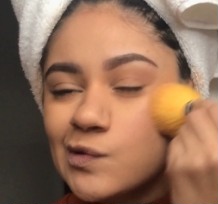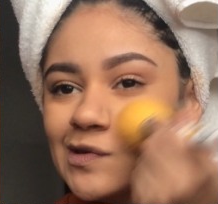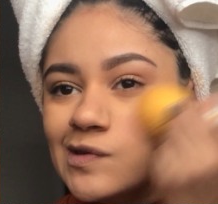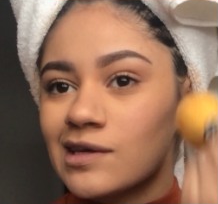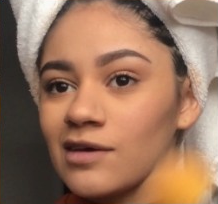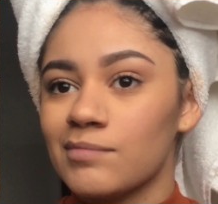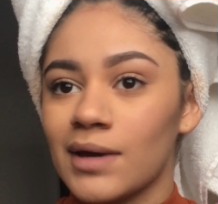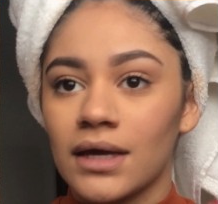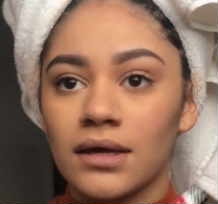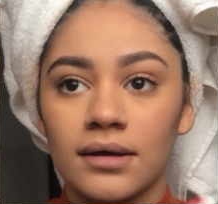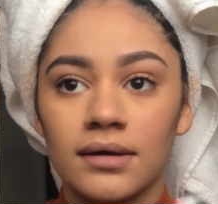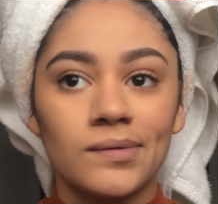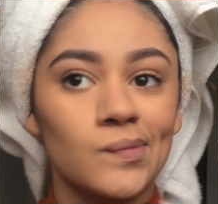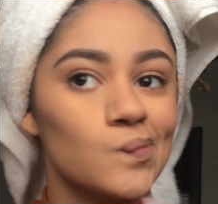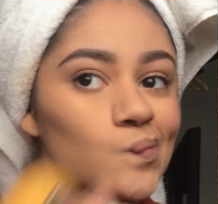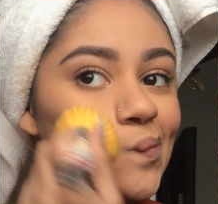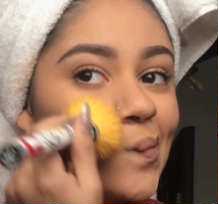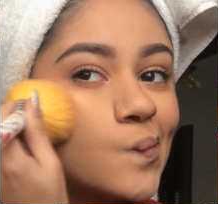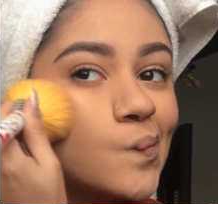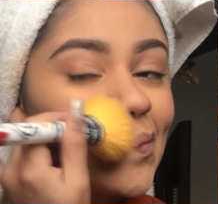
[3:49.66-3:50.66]
And
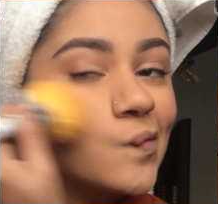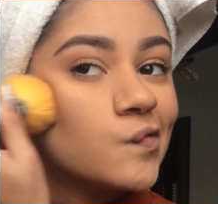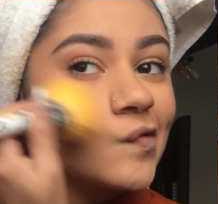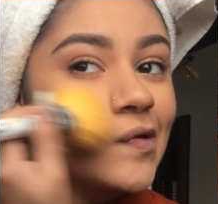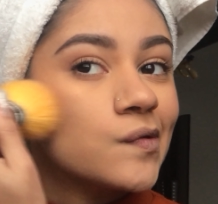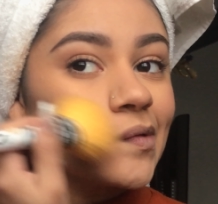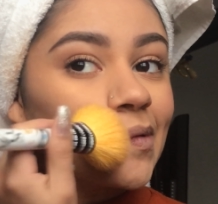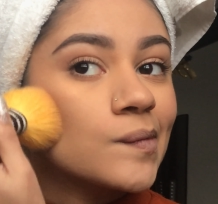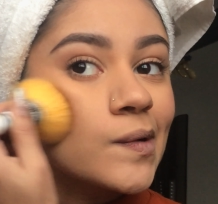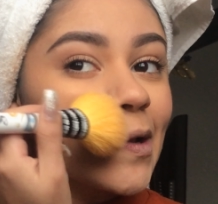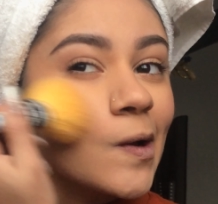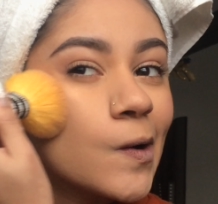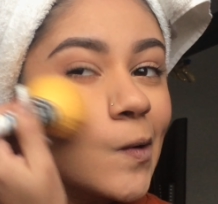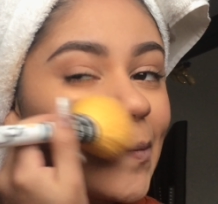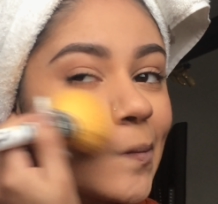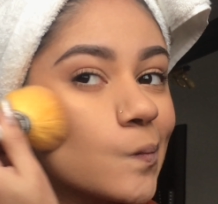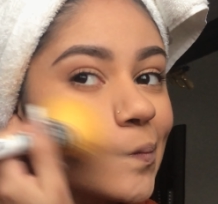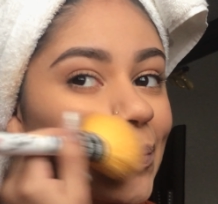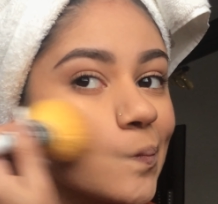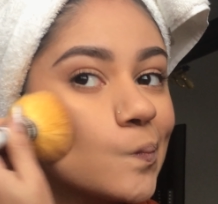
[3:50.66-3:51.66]
sometimes I will
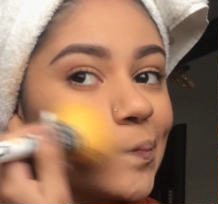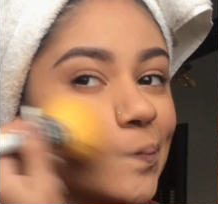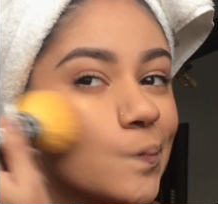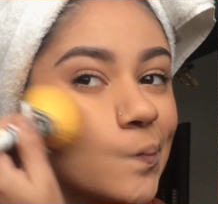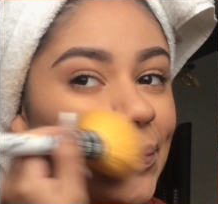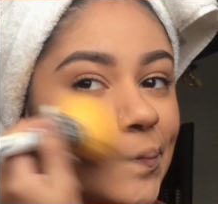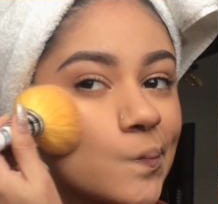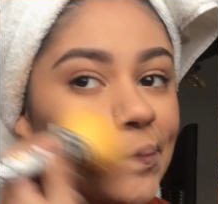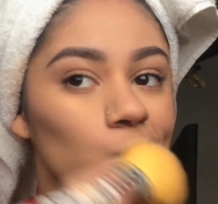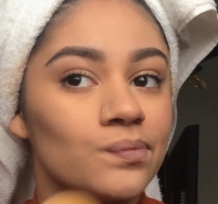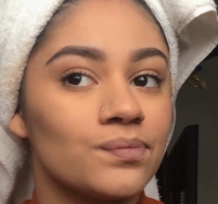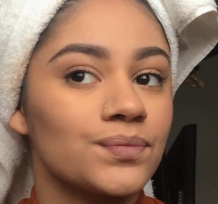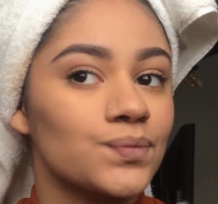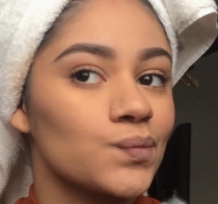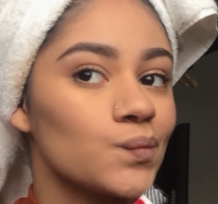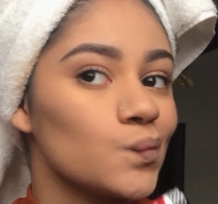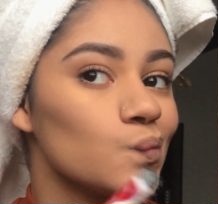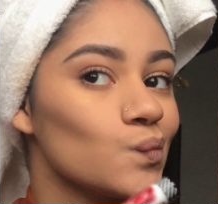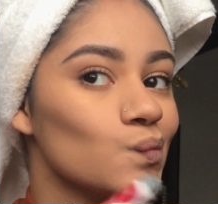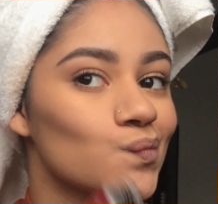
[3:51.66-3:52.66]
take the
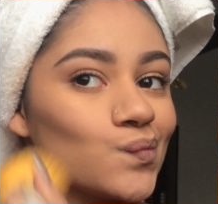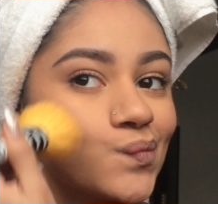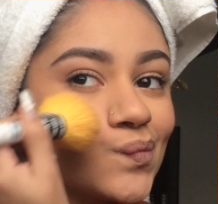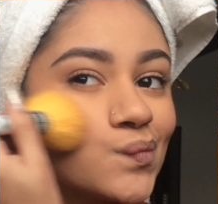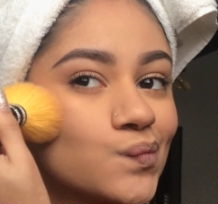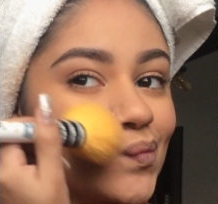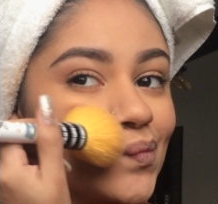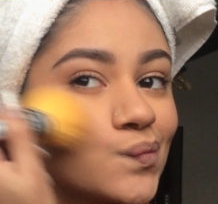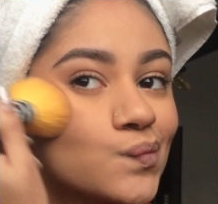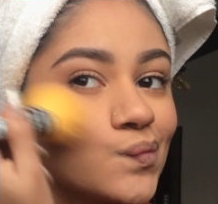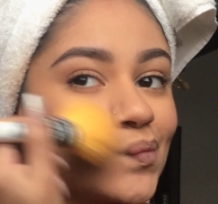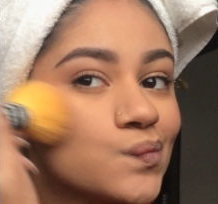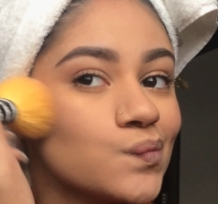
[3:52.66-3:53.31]
Colourpop